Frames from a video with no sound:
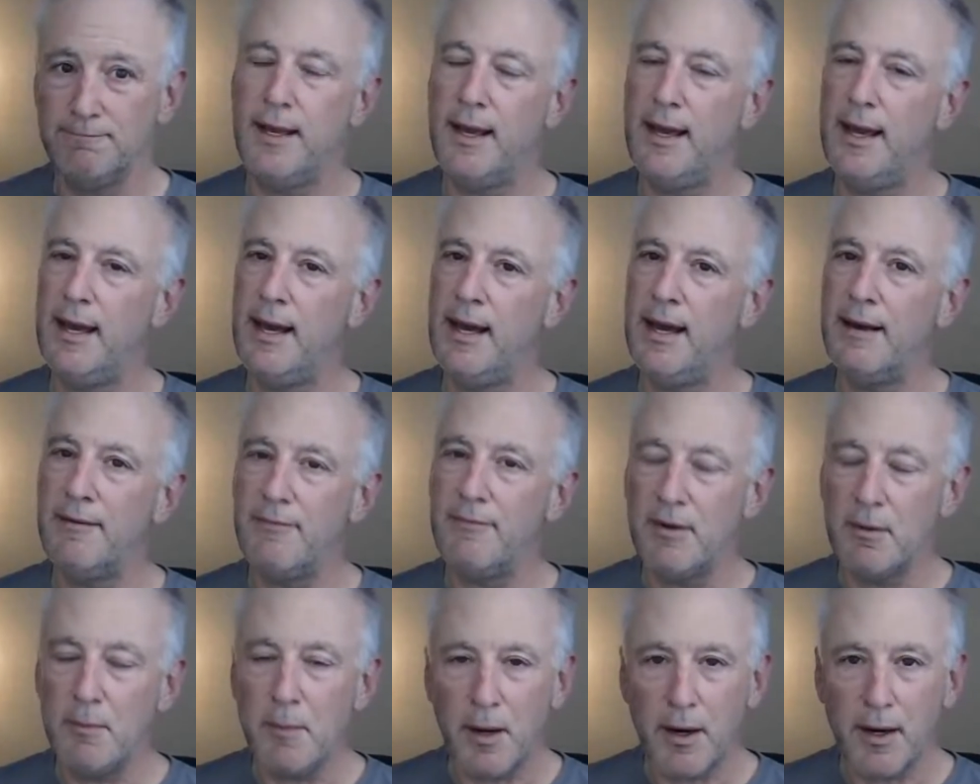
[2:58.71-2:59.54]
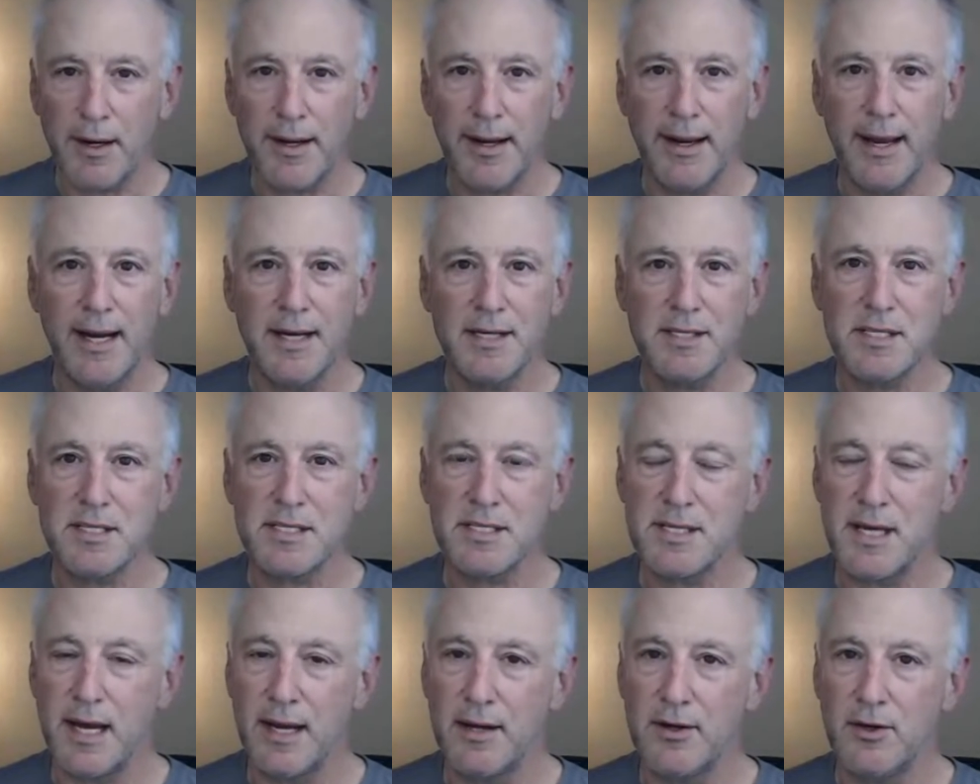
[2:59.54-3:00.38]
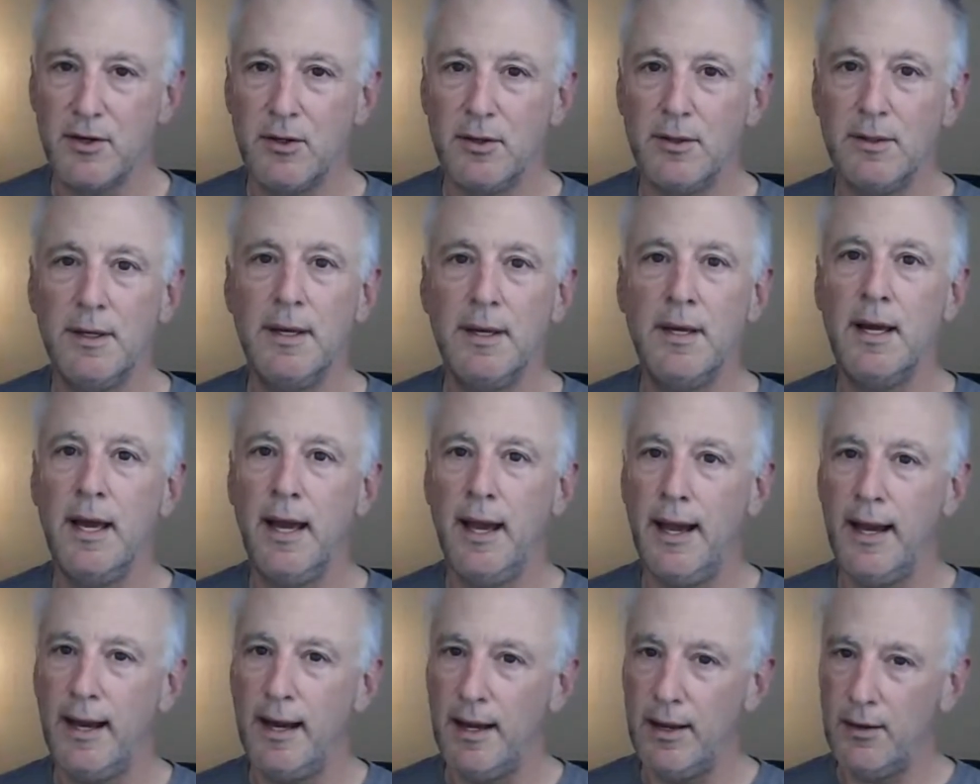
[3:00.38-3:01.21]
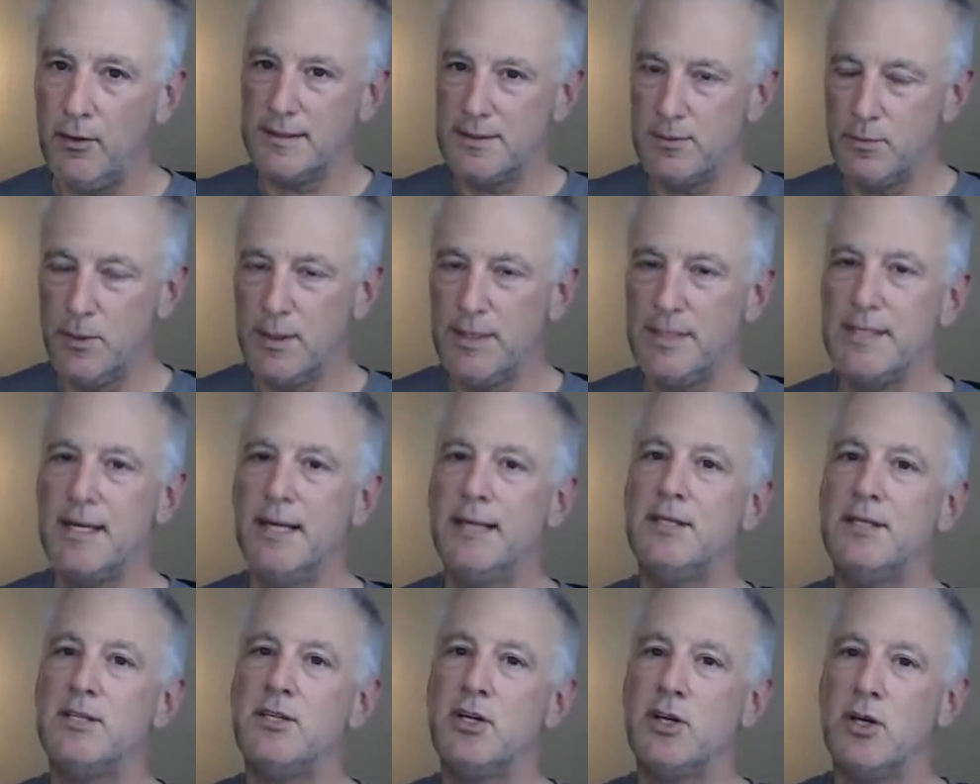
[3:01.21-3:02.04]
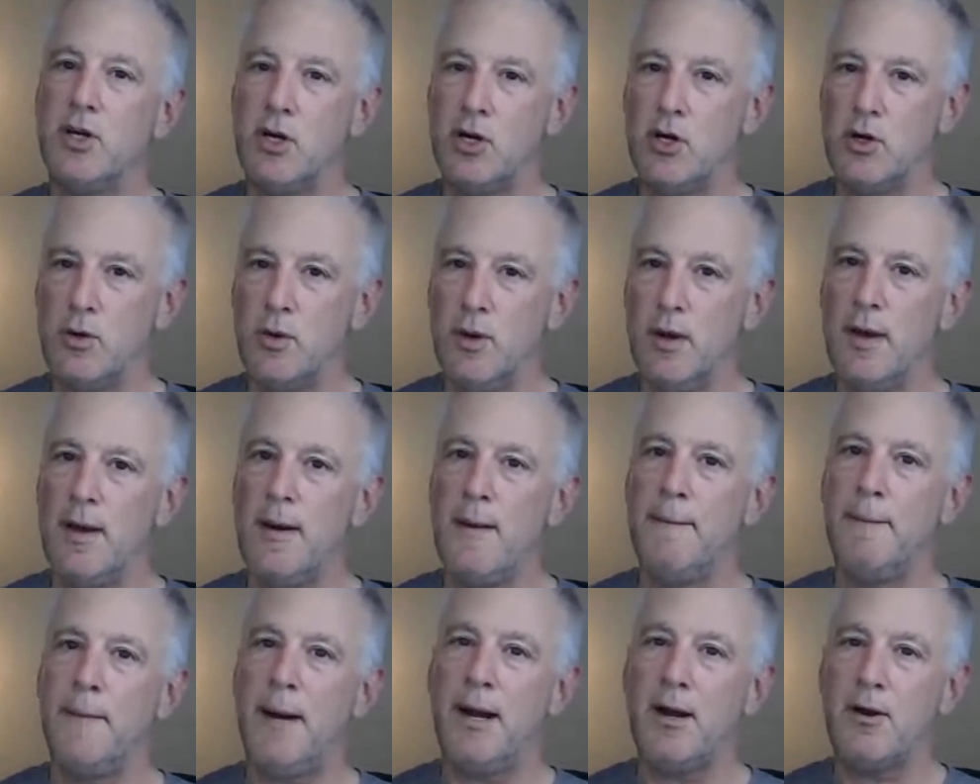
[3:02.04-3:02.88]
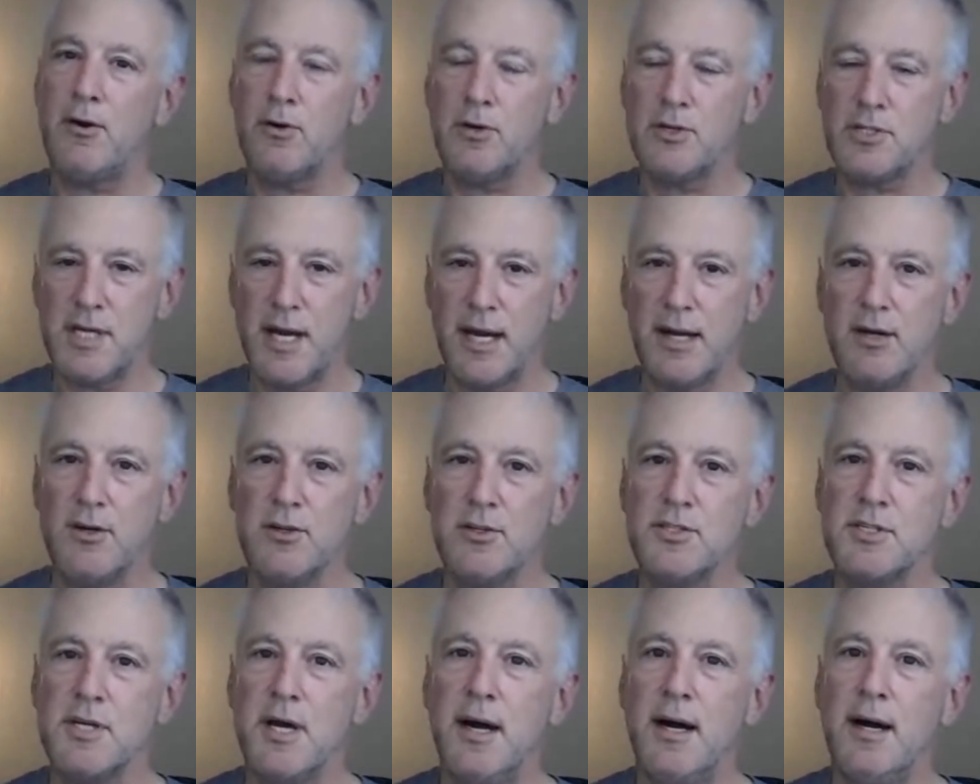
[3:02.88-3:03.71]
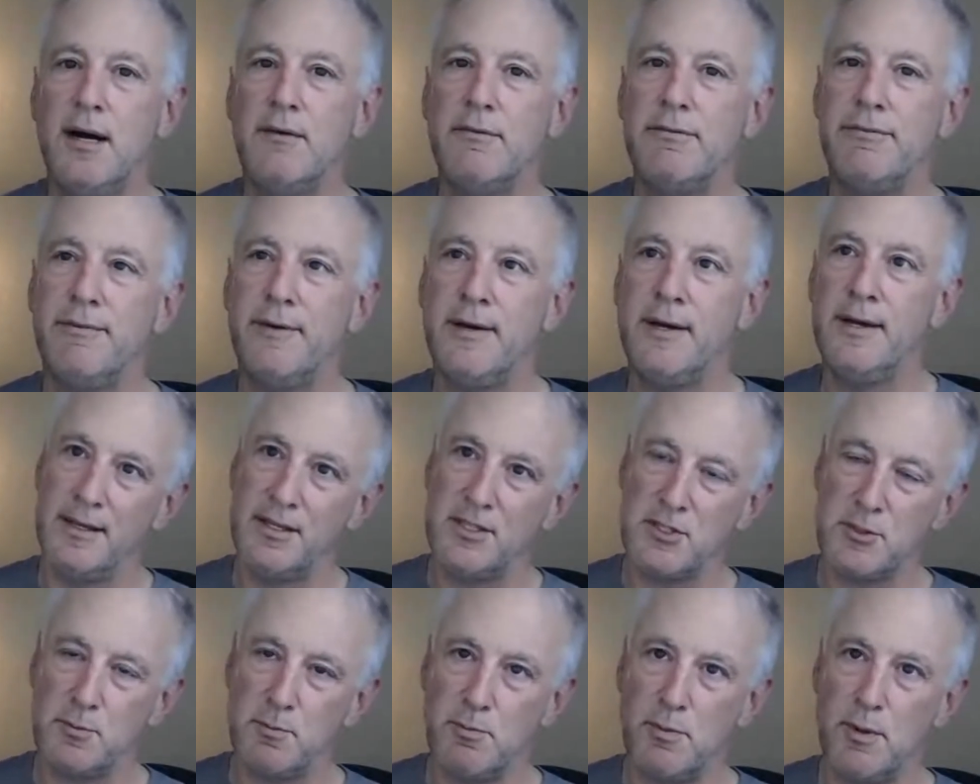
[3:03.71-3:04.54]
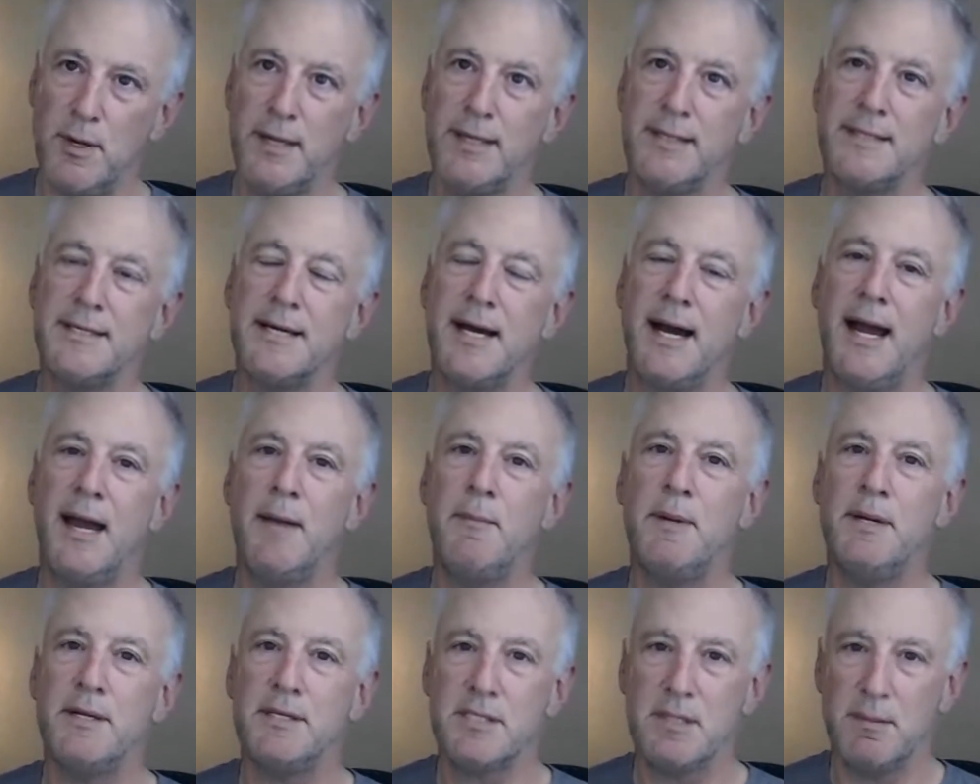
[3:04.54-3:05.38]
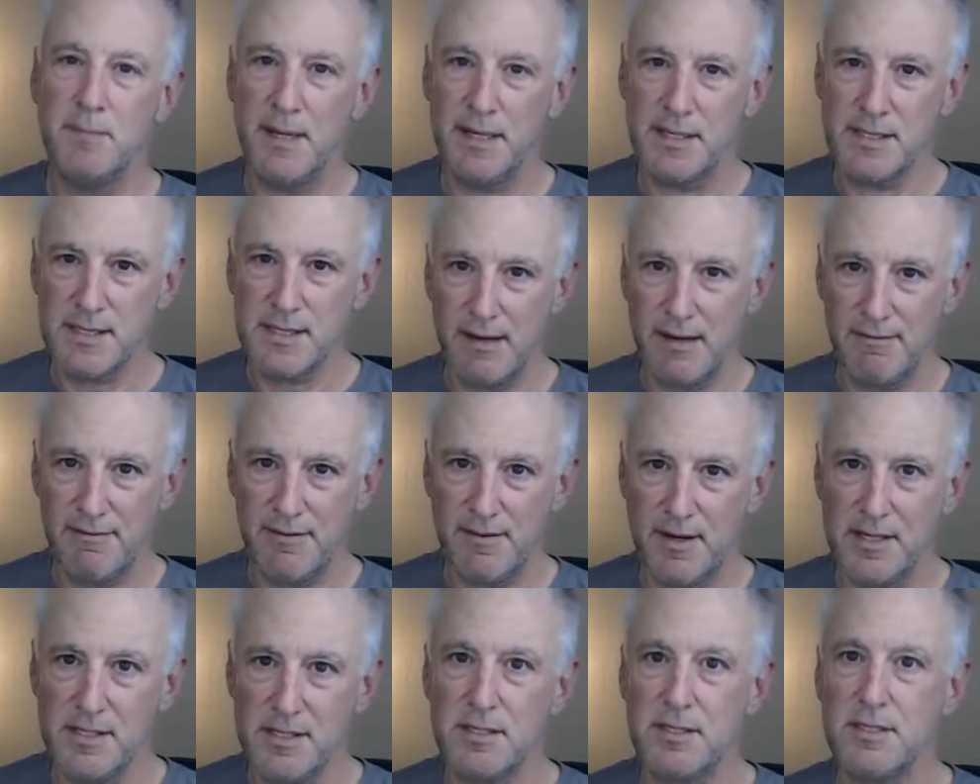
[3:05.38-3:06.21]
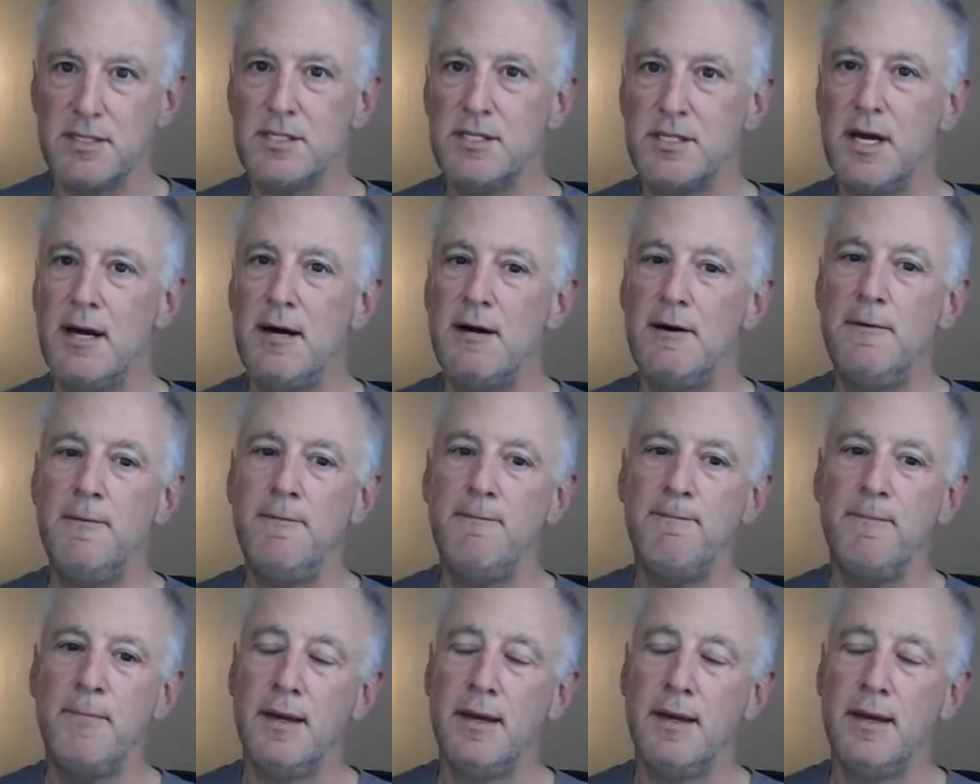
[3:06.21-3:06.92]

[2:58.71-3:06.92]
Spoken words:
Every market has a cycle, and we tend to go micro cycles of springtime is the best for us to sell.